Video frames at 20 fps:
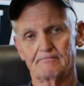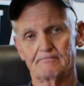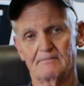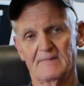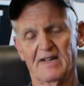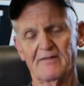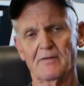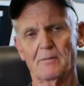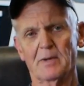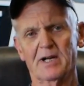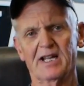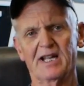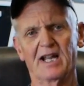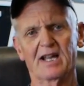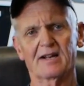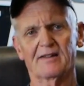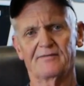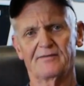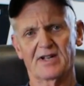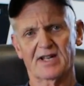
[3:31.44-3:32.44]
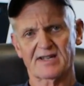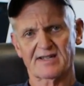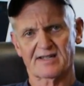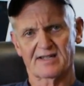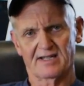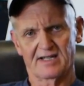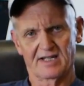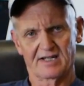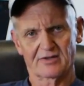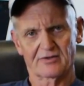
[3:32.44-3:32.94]
everybody had a
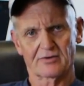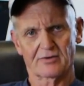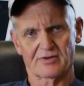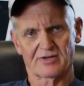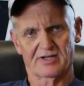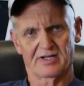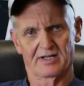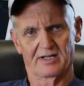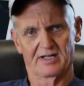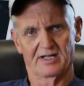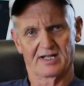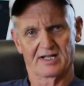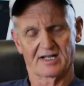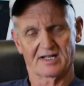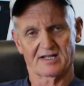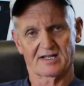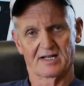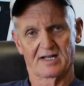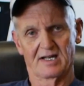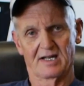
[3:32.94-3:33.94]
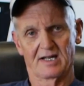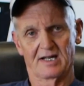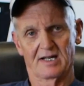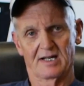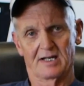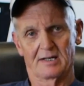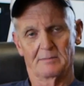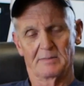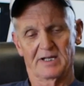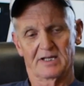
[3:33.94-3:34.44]
vested interest in this
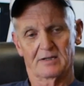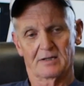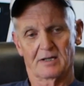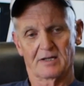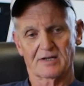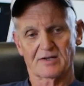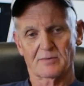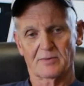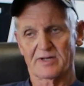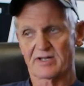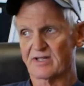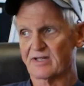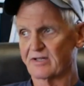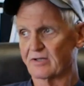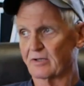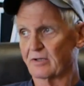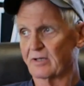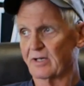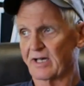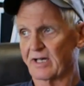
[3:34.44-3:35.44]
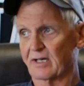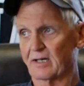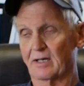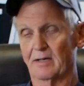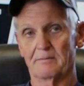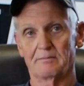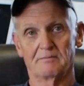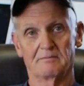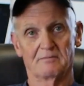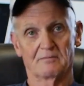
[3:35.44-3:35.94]
because we still had
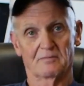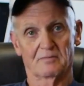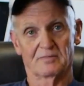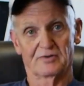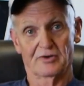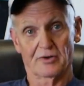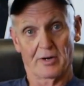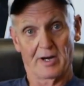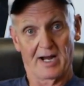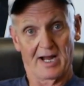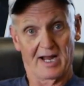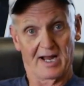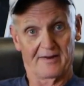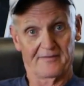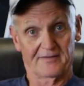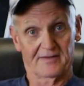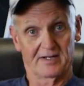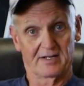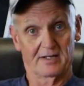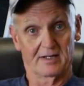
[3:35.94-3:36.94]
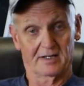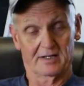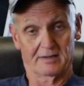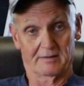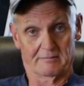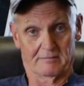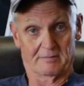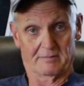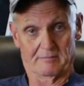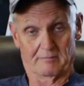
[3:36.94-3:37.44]
a draft.
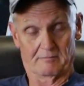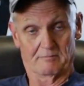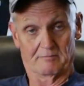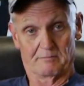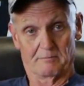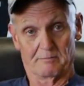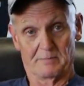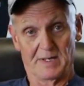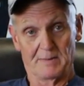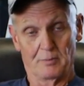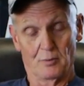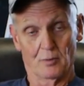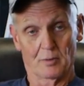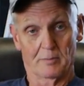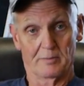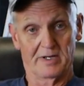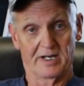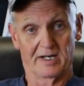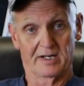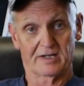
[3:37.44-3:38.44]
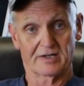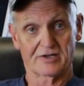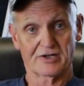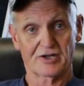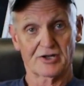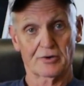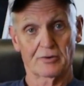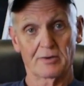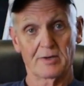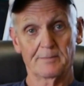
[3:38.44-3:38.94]
People were being
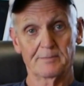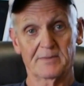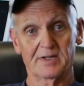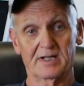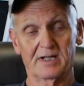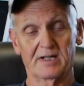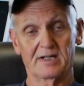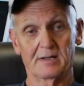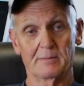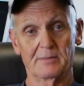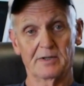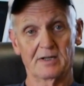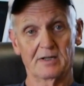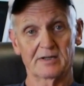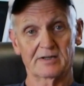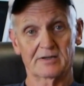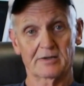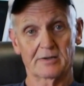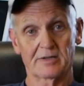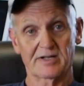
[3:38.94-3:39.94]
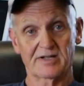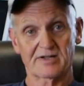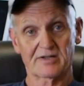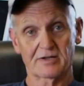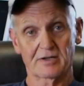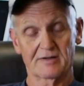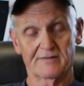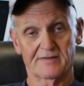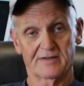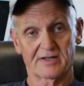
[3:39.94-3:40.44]
conscripted into military
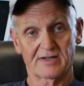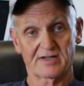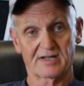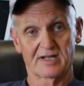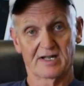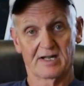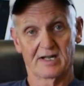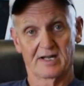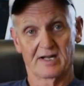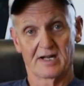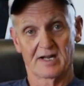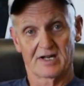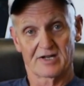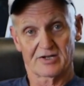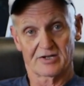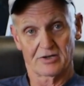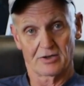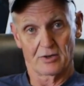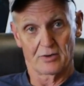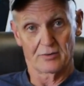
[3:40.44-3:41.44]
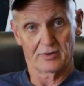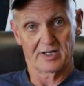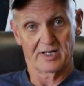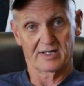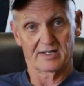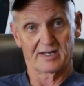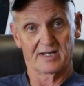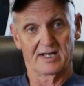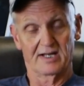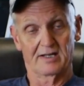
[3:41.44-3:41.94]
service so
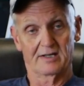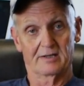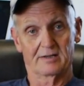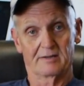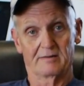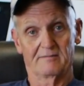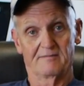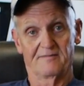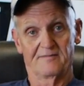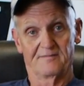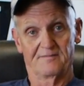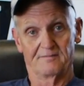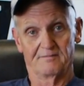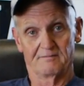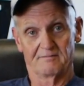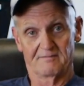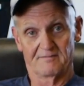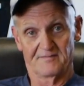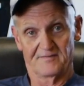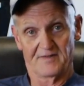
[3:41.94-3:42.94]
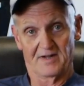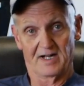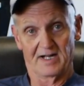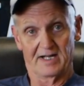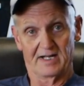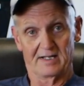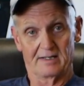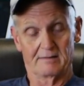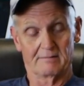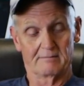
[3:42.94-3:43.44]
that they could fight